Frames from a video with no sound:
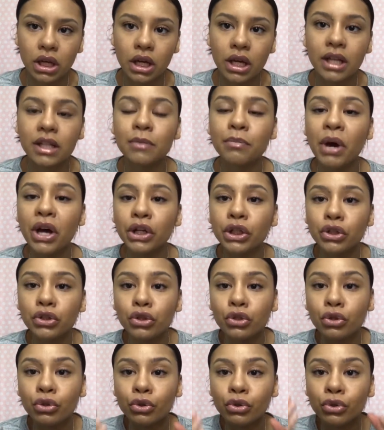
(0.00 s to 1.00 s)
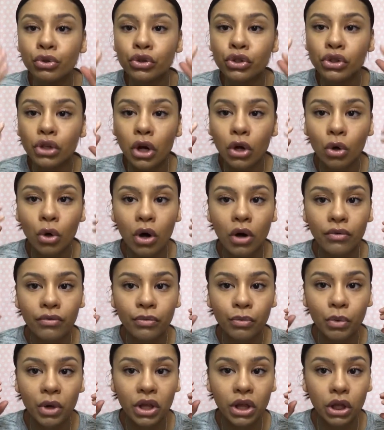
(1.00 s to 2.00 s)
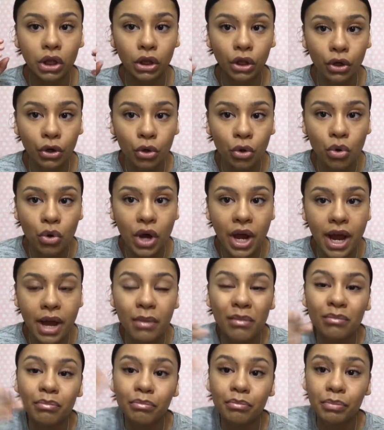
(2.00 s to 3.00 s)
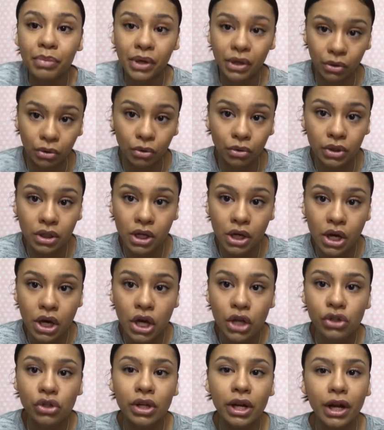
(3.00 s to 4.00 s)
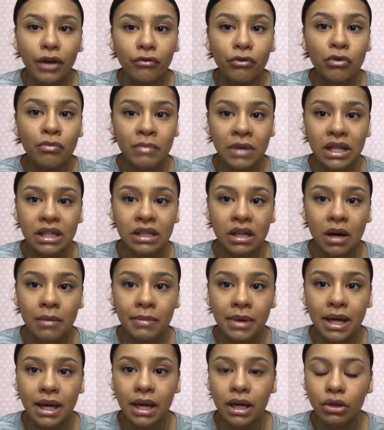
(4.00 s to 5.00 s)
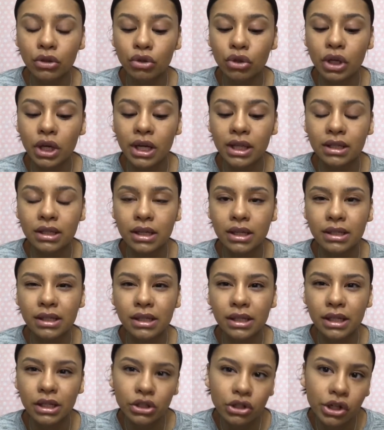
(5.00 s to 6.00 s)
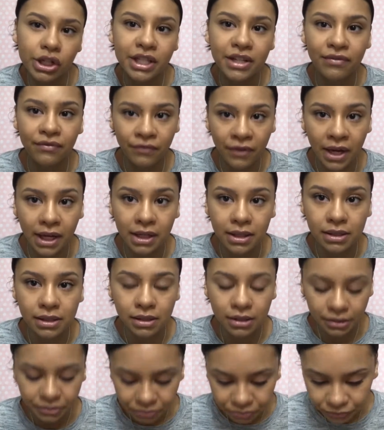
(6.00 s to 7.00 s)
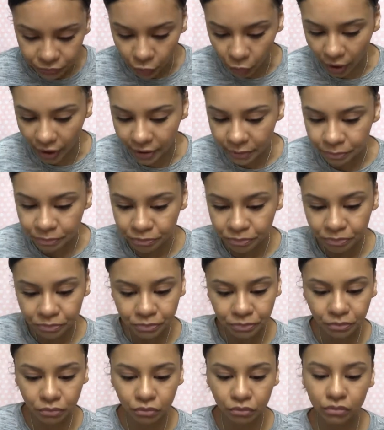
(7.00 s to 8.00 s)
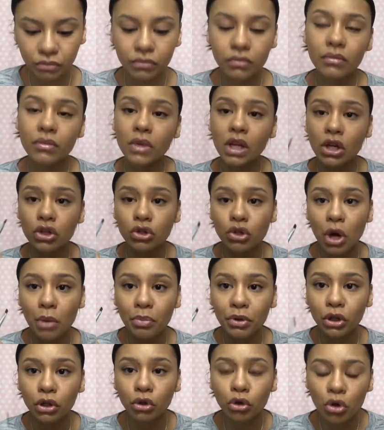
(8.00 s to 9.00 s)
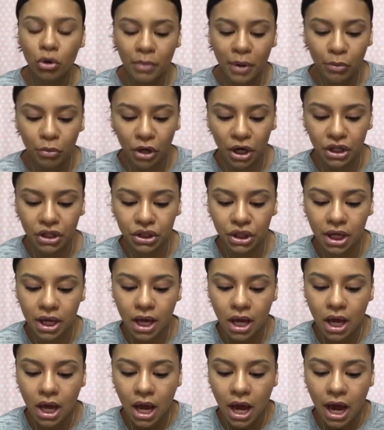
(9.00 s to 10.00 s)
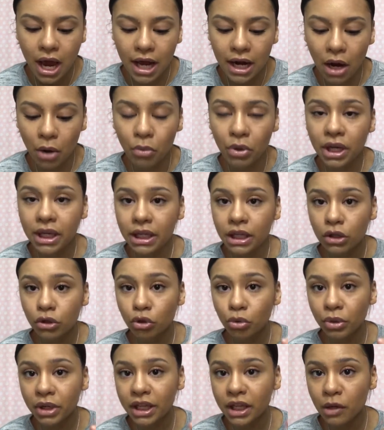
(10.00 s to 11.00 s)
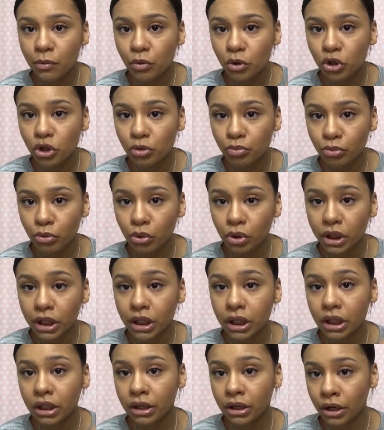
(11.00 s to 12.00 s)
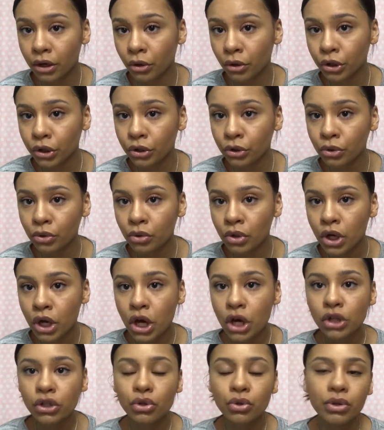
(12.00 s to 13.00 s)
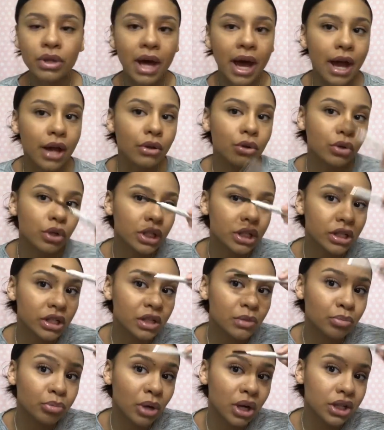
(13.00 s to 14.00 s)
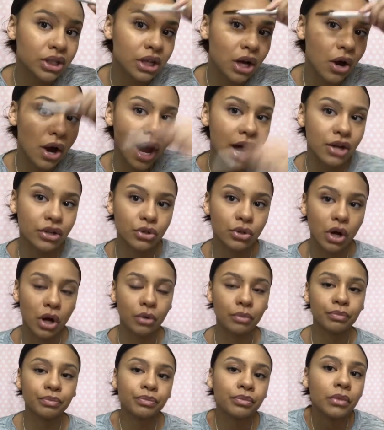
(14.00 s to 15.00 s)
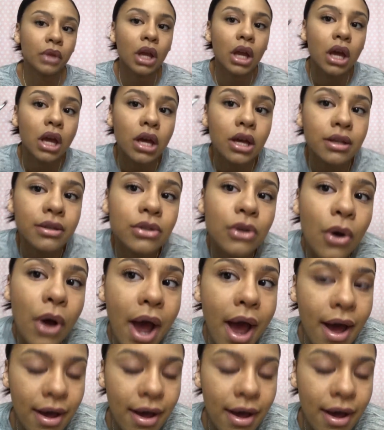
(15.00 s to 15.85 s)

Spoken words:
it's better to start off with little and build so that if you mess up, it's easier to fix. Okay? So I put a little on my brush, and you want to keep your spoolie near you so that you could just brush out as you go. So